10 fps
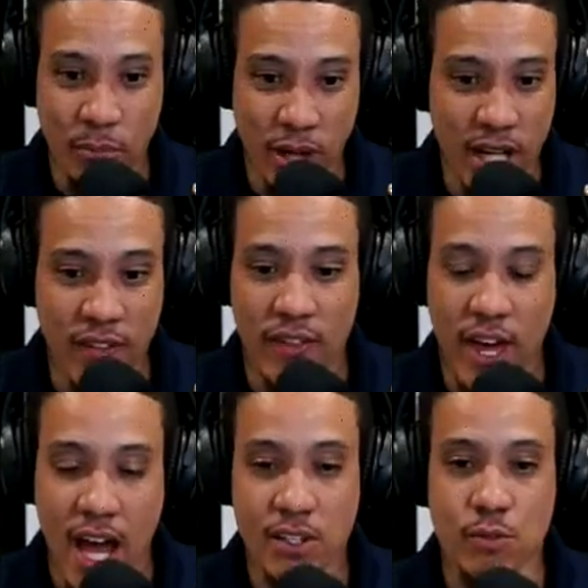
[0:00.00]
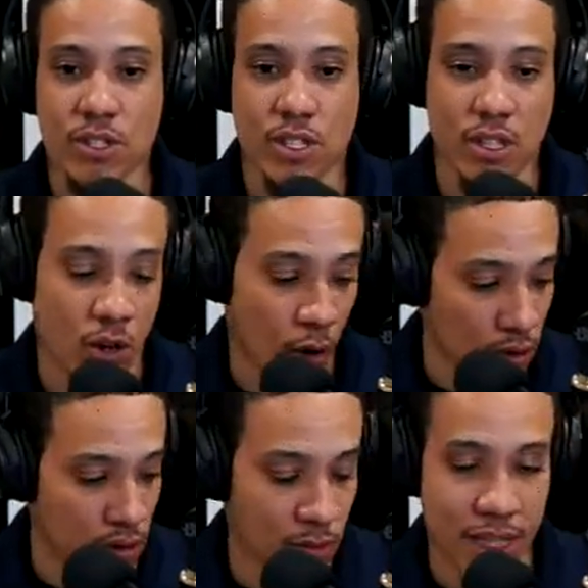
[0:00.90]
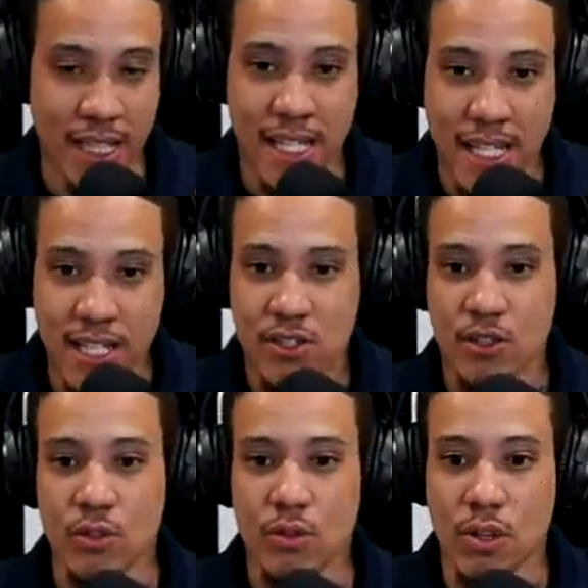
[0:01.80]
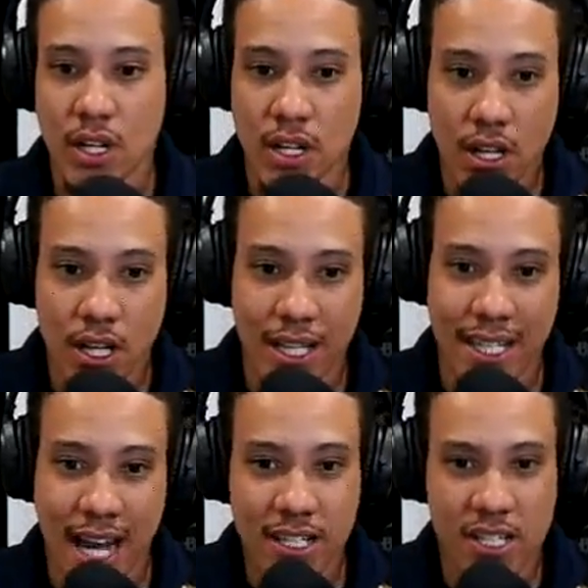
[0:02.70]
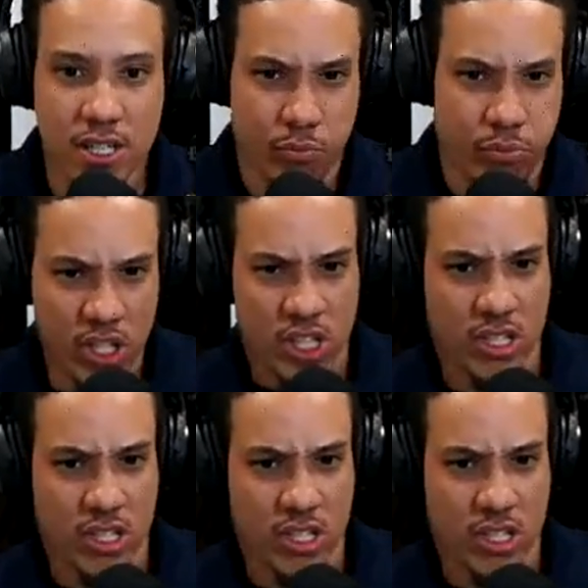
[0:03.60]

But that's what's gonna ultimately get you not just the best